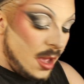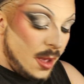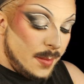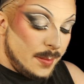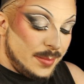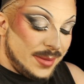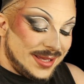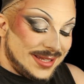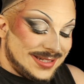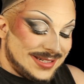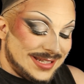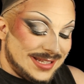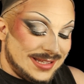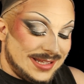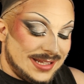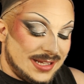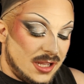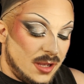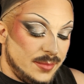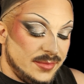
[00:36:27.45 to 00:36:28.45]
But
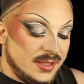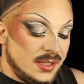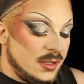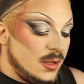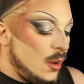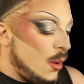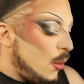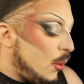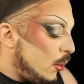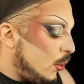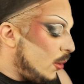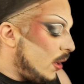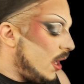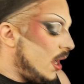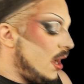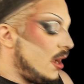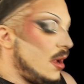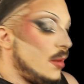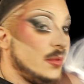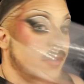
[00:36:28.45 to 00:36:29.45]
it comes in
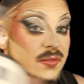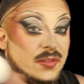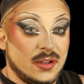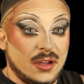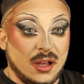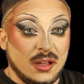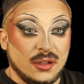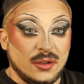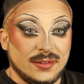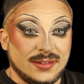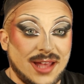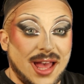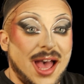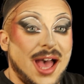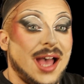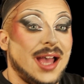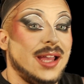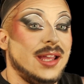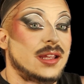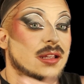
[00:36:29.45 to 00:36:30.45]
a couple different colors.
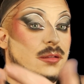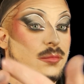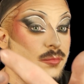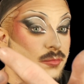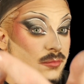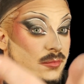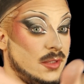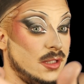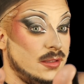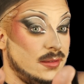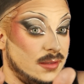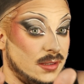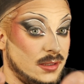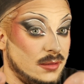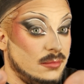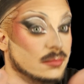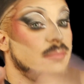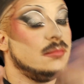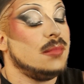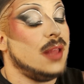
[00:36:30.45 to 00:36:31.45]
I
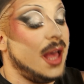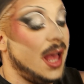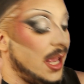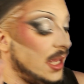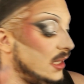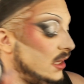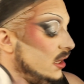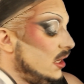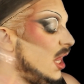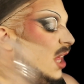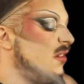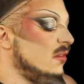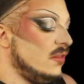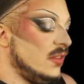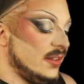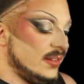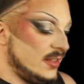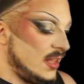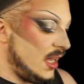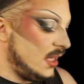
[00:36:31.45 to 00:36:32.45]
love
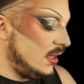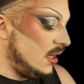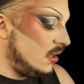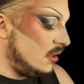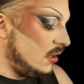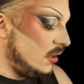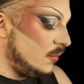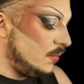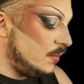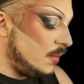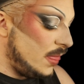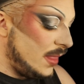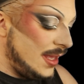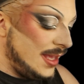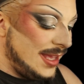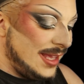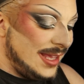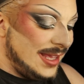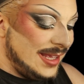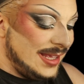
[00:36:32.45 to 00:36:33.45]
this highlighter.
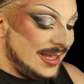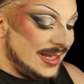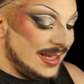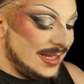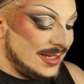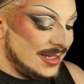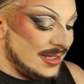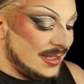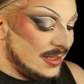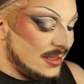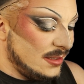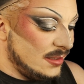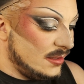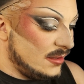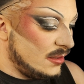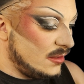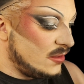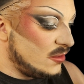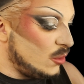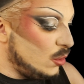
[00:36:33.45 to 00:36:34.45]
It is
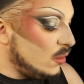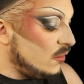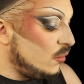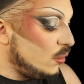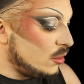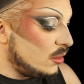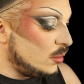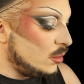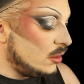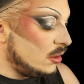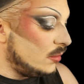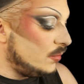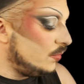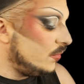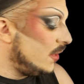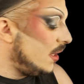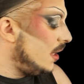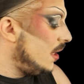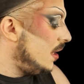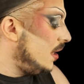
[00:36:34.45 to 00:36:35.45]
so affordable.
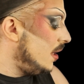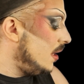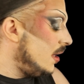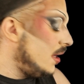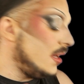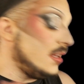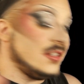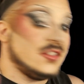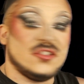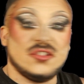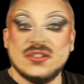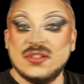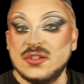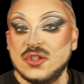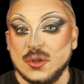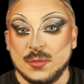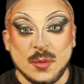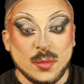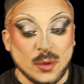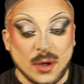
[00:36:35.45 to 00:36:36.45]
It's
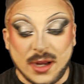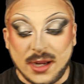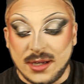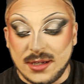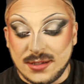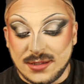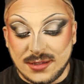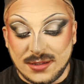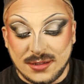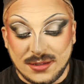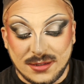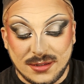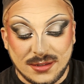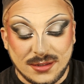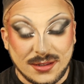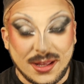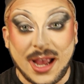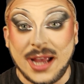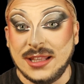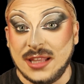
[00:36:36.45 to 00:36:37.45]
super bright.
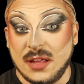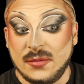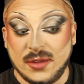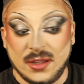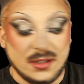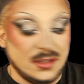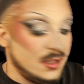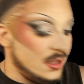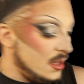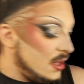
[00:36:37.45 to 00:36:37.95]
I love it.